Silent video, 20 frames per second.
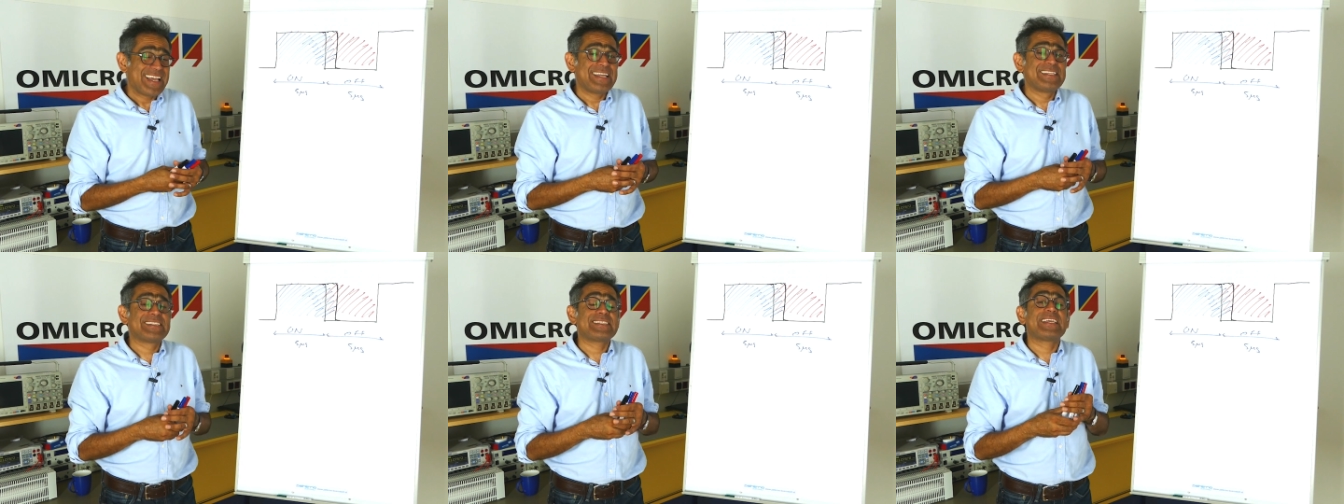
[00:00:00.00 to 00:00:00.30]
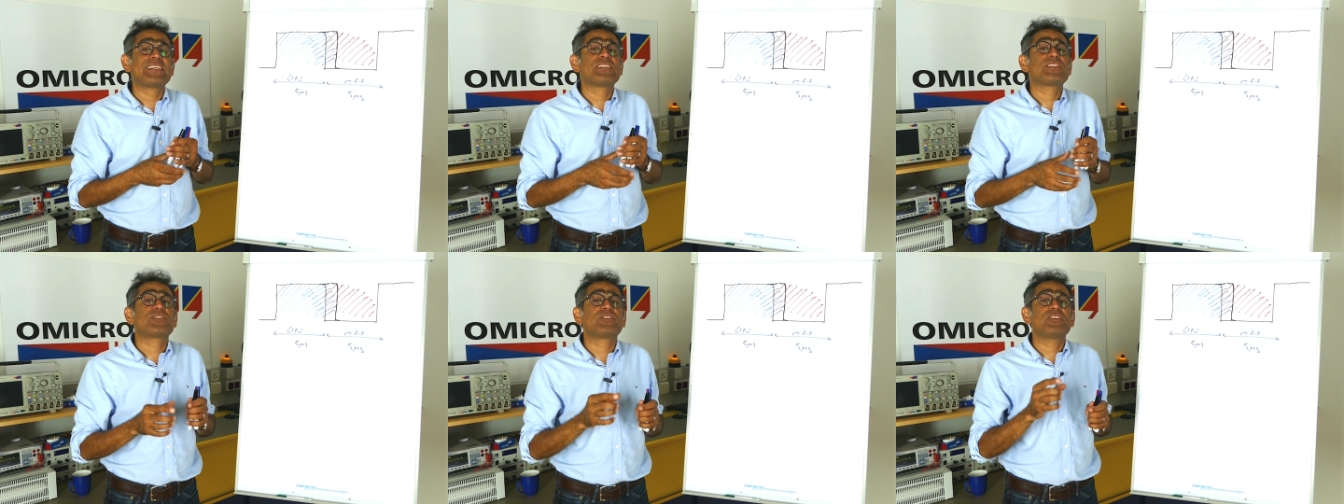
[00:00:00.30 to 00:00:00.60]
it's
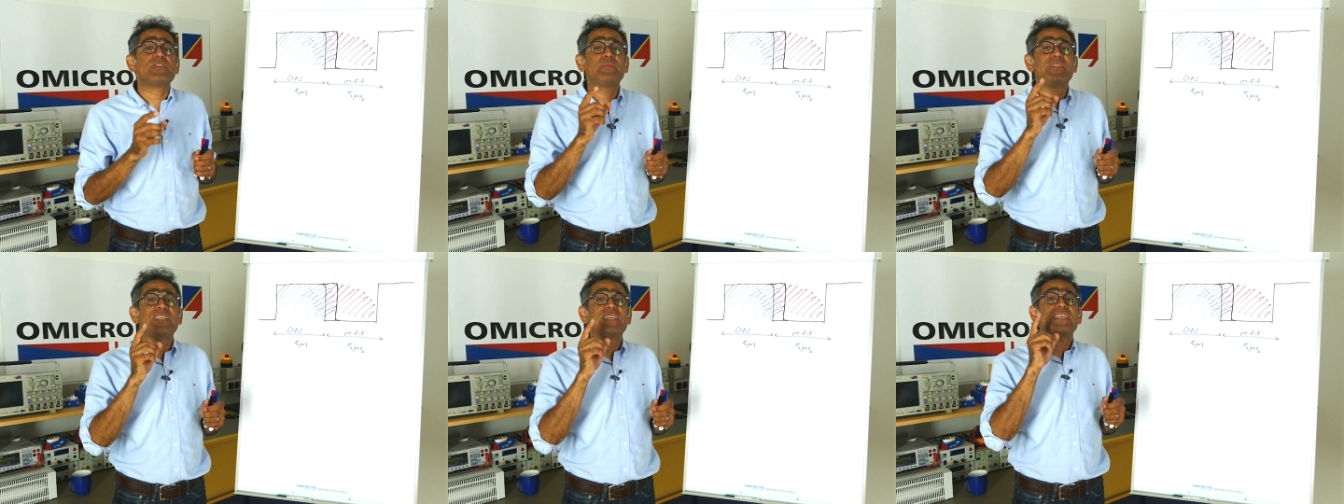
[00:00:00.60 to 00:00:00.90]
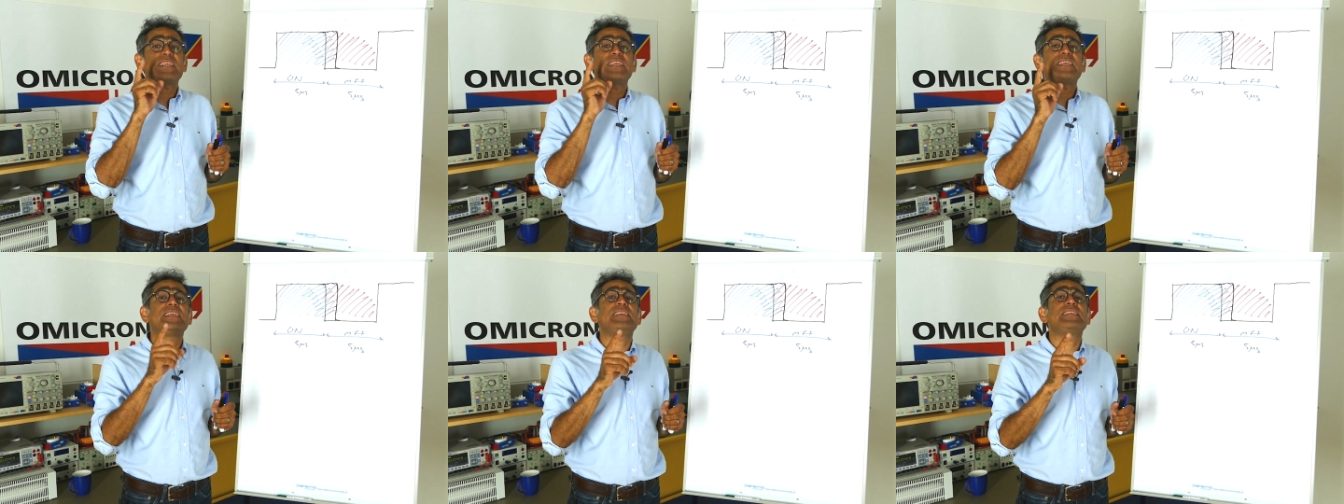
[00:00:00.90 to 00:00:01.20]

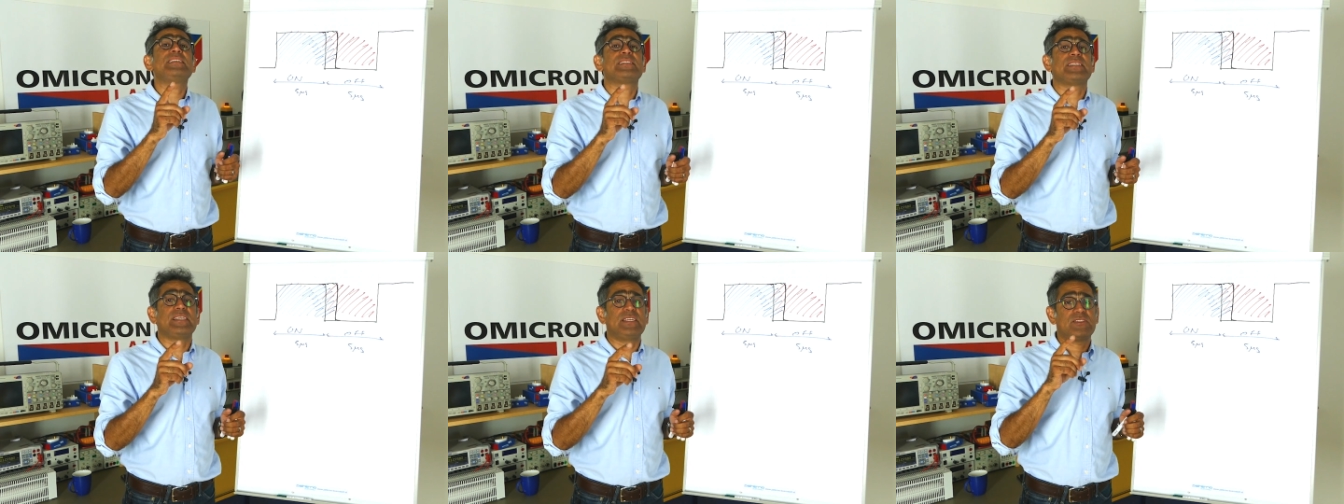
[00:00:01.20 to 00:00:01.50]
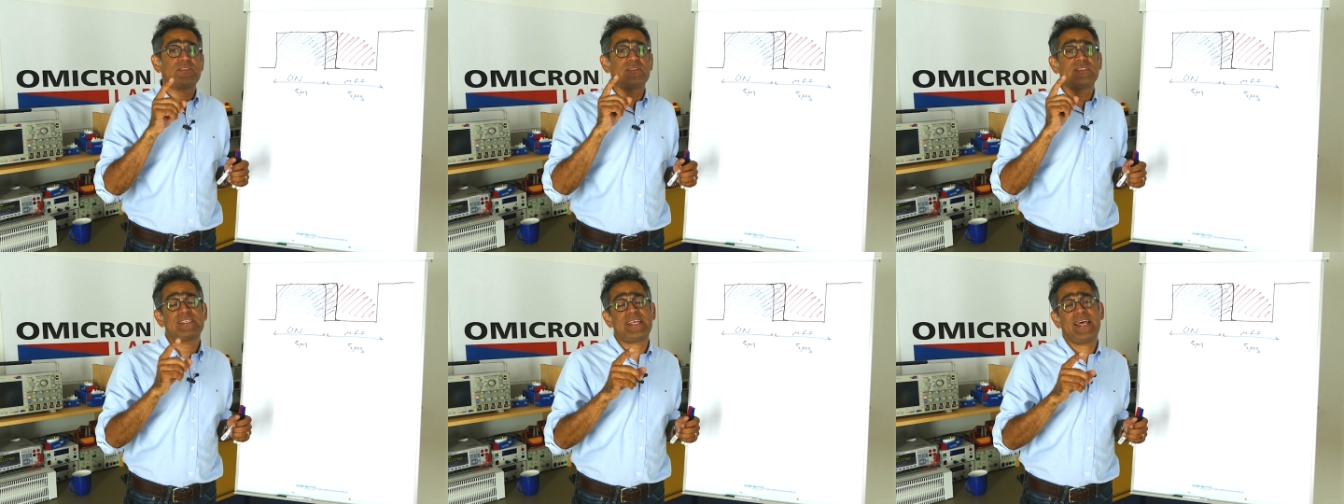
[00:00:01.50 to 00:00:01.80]
extremely easy
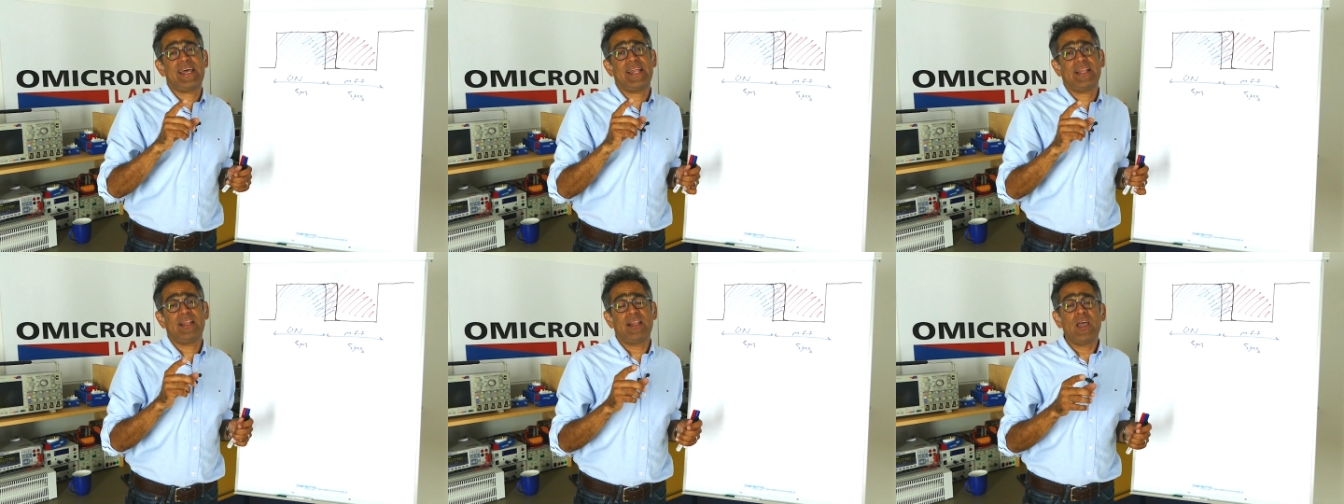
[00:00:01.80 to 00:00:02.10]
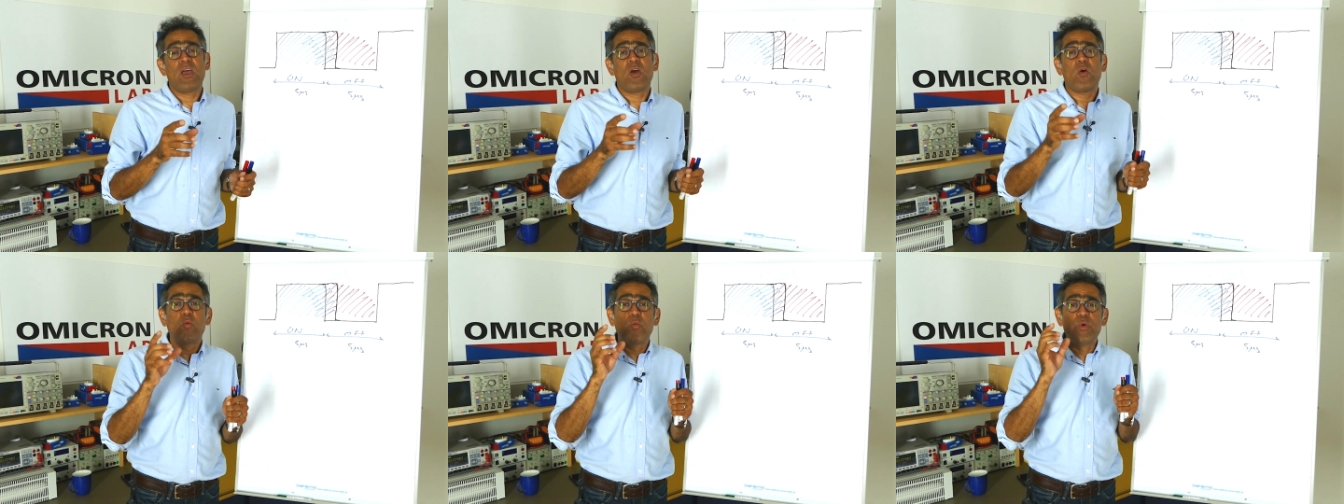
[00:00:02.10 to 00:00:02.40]
to tell
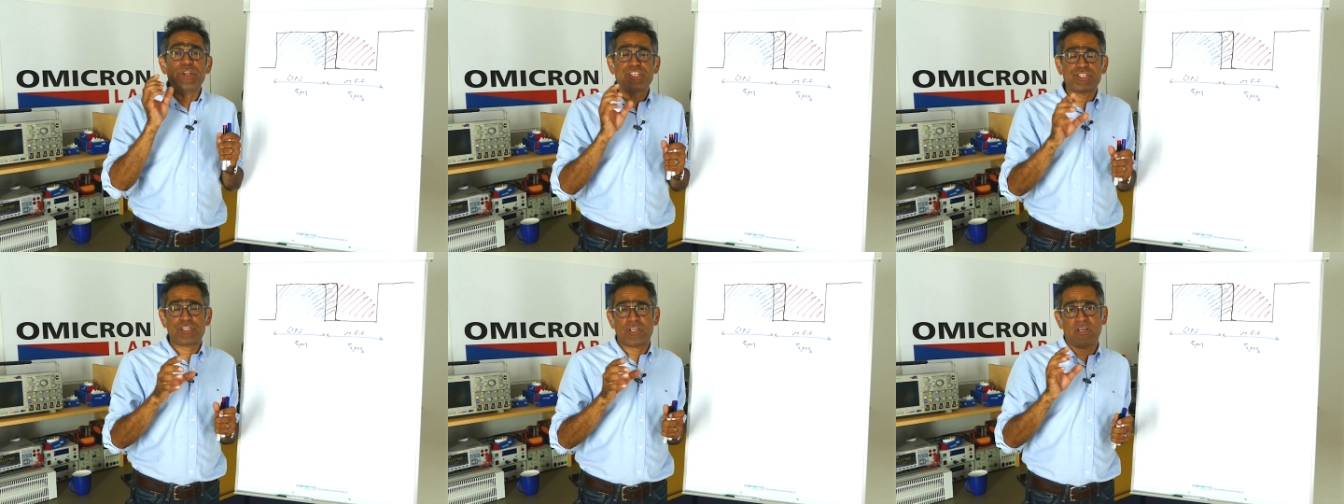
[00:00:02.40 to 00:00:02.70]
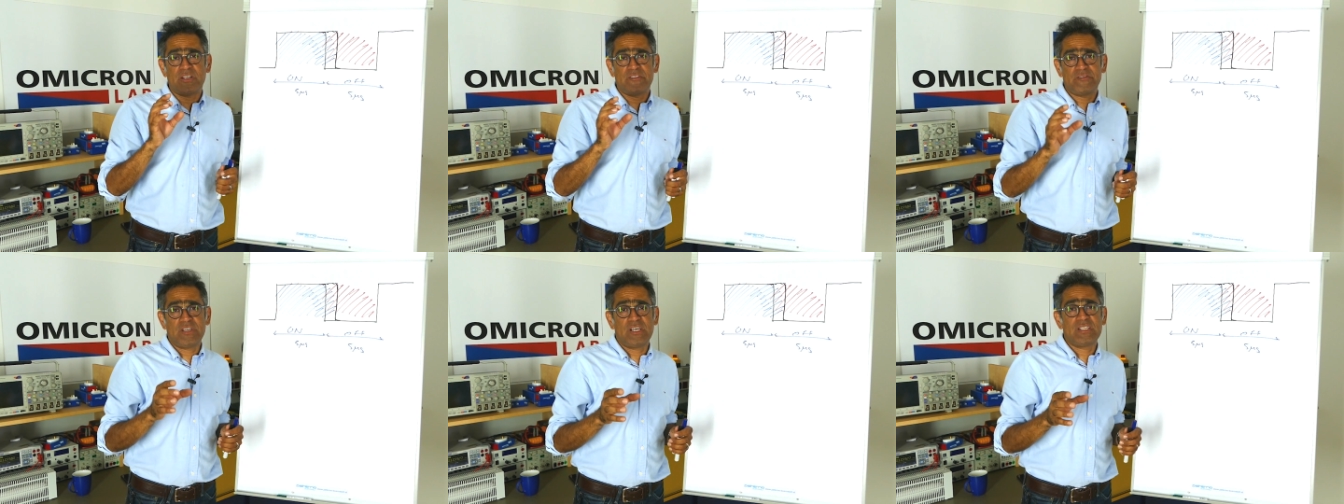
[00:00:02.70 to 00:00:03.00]
which
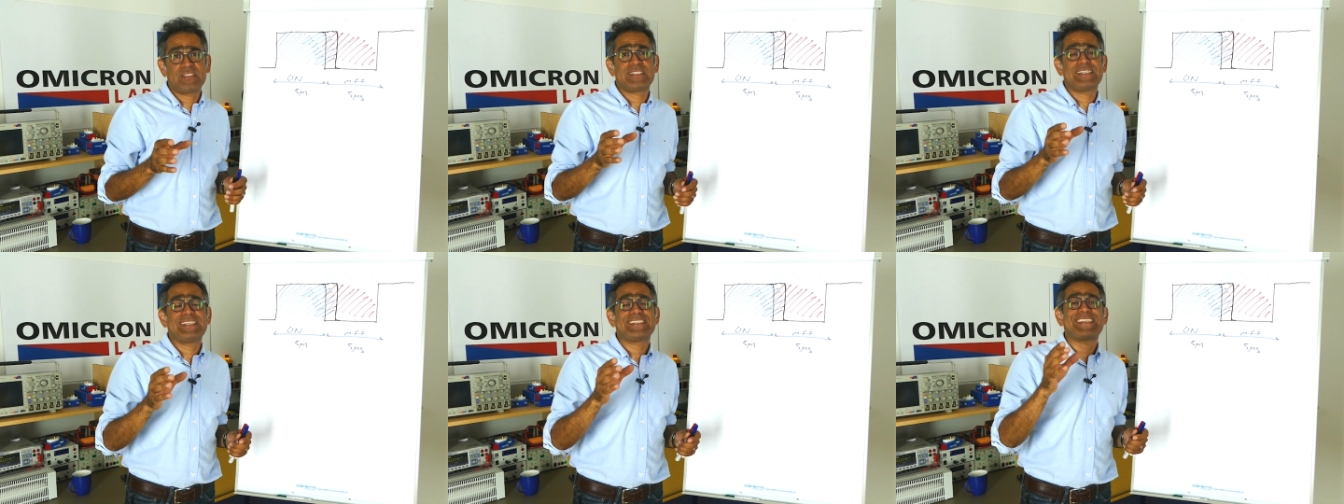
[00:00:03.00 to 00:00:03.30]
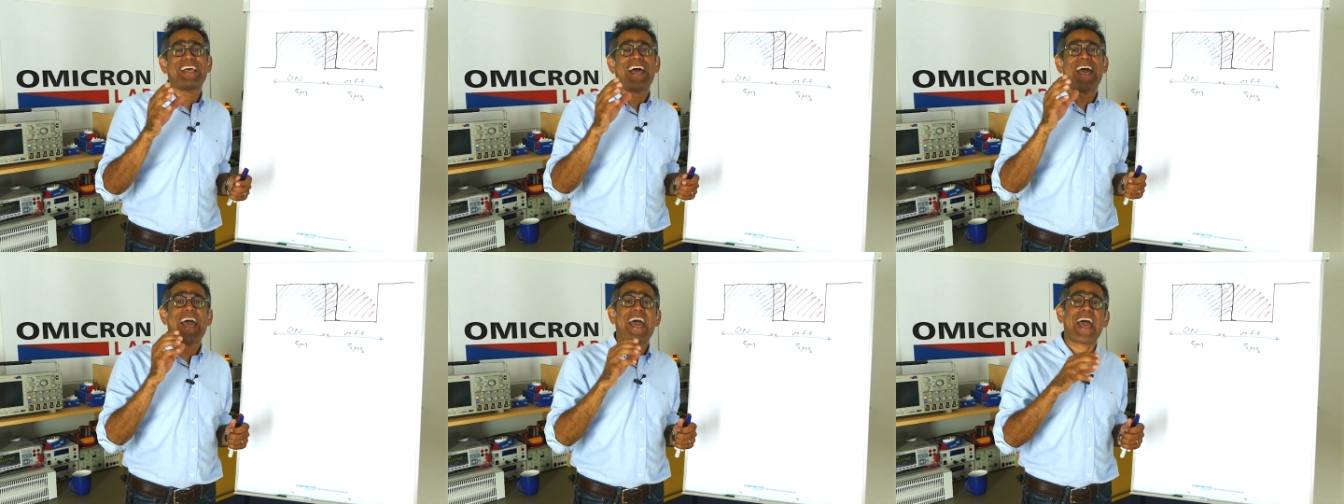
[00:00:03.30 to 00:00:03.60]

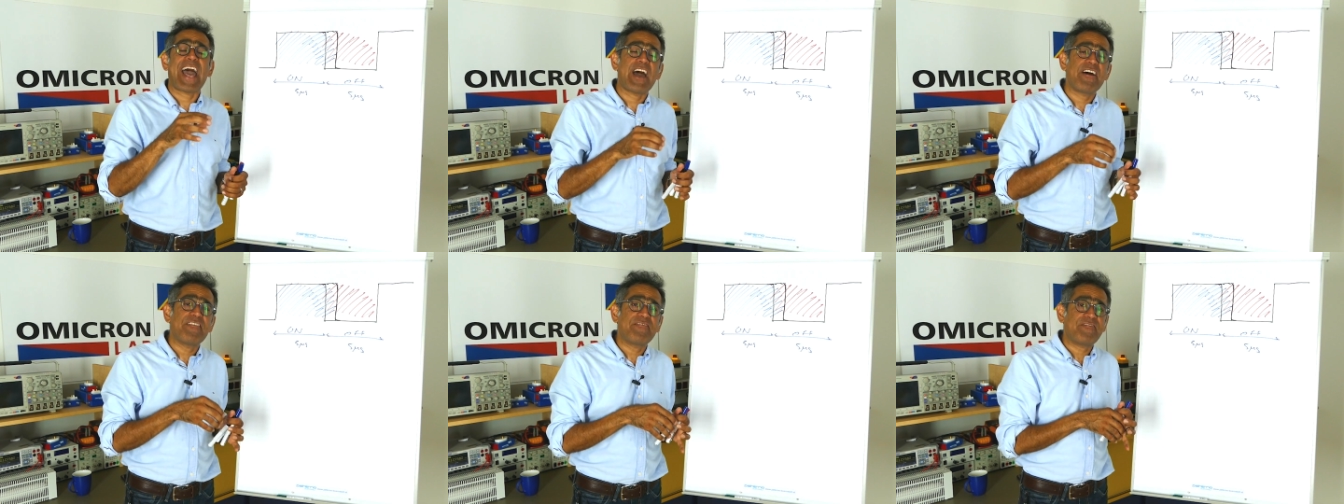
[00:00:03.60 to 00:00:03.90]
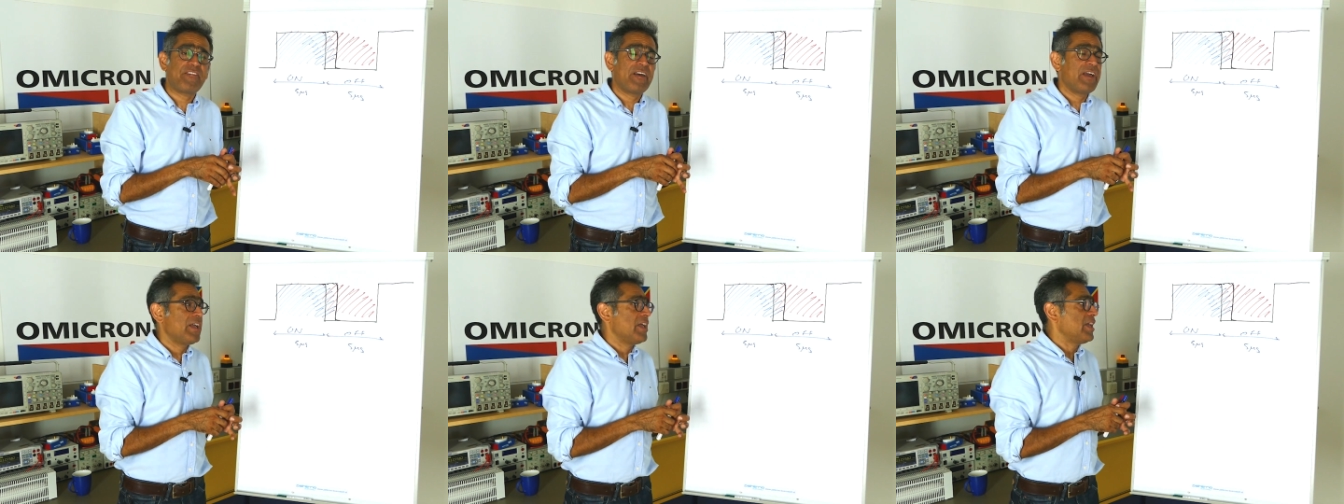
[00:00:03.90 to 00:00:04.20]
converters
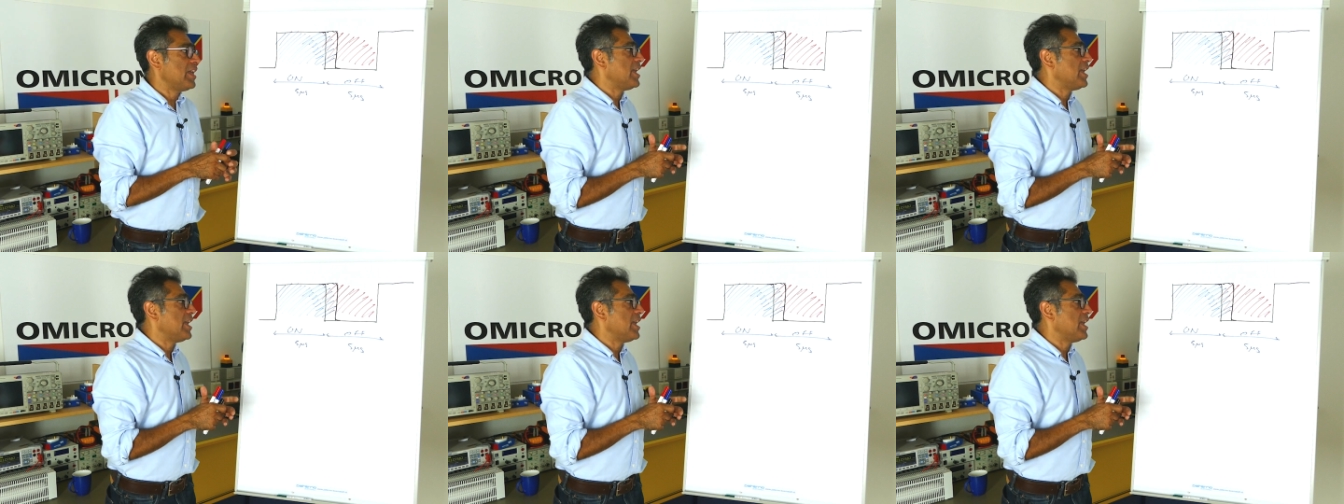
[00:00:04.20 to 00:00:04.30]
have